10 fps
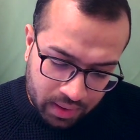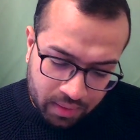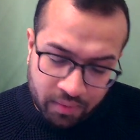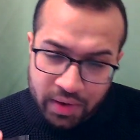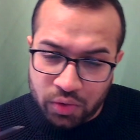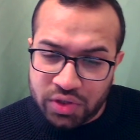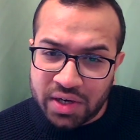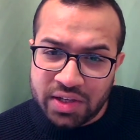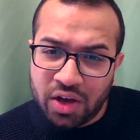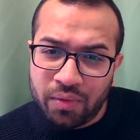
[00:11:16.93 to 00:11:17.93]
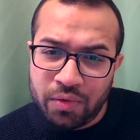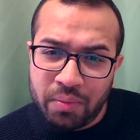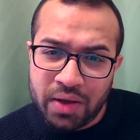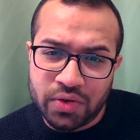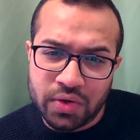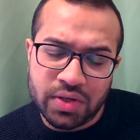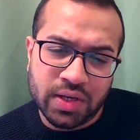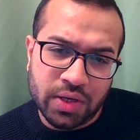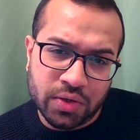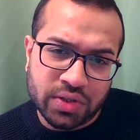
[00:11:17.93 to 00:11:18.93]
When you're starting off, you make sure
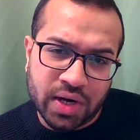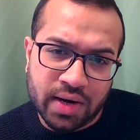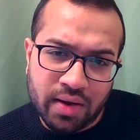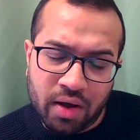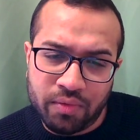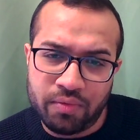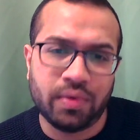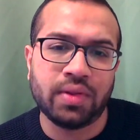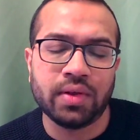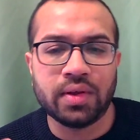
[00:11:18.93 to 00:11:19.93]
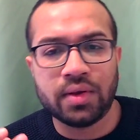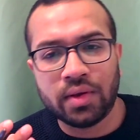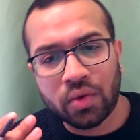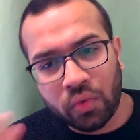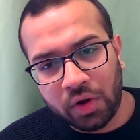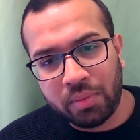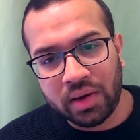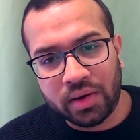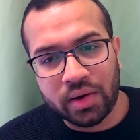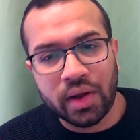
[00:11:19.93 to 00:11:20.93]
you start off with the query
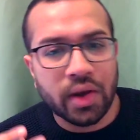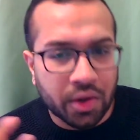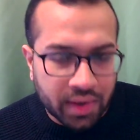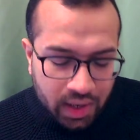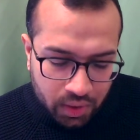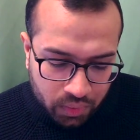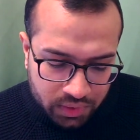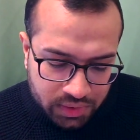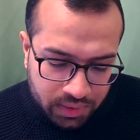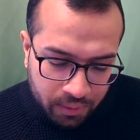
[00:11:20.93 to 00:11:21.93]
builder and not eloquent.